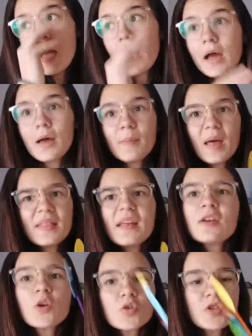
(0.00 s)
And
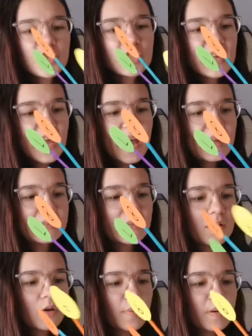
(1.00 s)
then it also just adds a
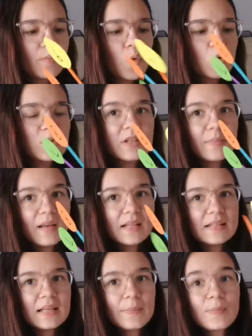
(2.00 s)
little bit more
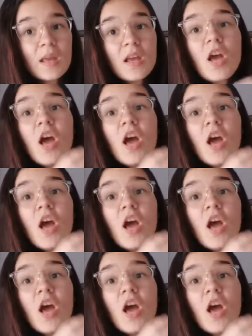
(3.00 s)
stability.